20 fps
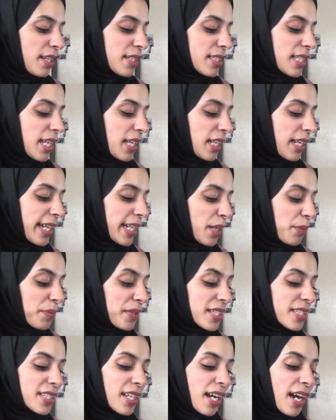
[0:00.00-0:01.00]
to light up the
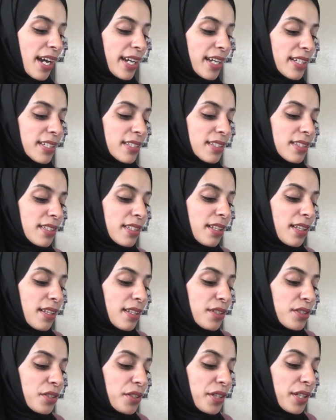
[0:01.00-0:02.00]
skies
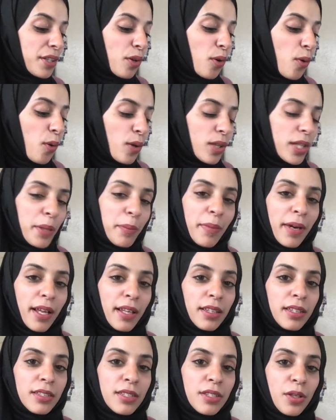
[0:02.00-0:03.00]
during the holy
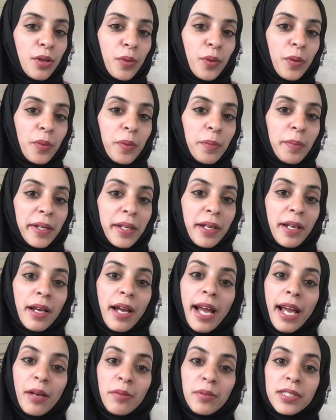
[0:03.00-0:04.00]
month, so we would be
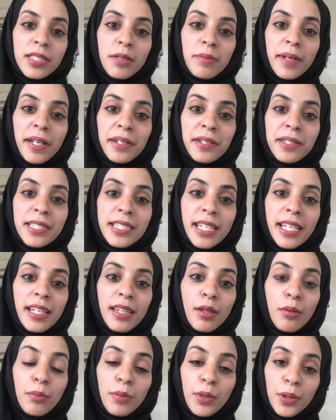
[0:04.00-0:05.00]
able to better see
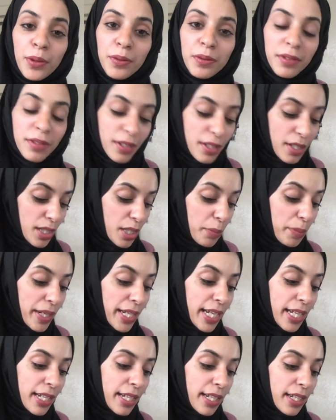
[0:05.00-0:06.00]
the moon. The
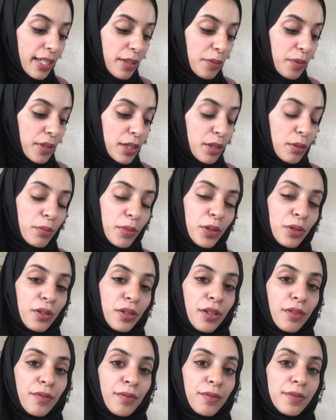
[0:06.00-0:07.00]
beginning, with the moon, you
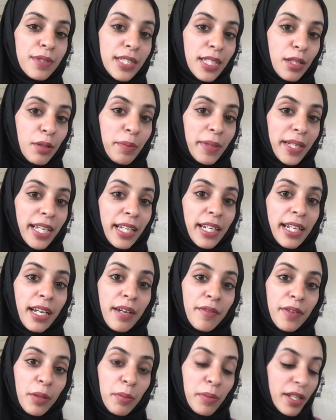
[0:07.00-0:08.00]
could see the beginning of
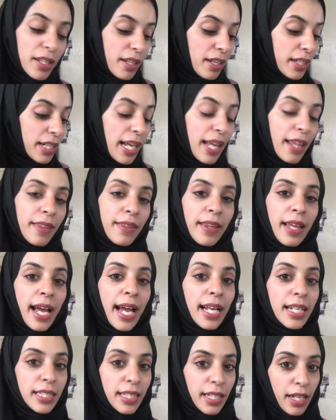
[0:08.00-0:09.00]
Ramadan and the
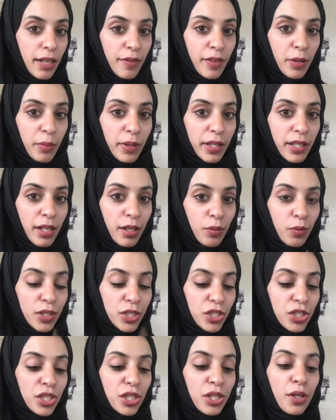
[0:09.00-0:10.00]
ending of Ramadan,
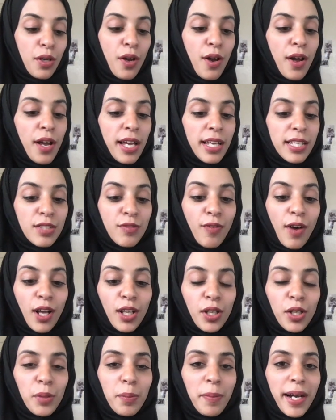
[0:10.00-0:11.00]
which is
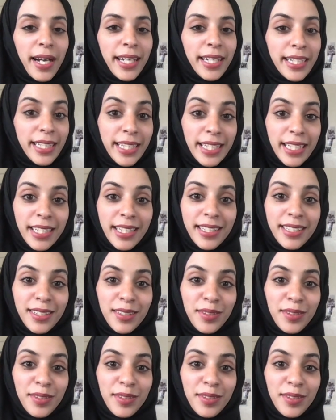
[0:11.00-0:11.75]
followed by Eid.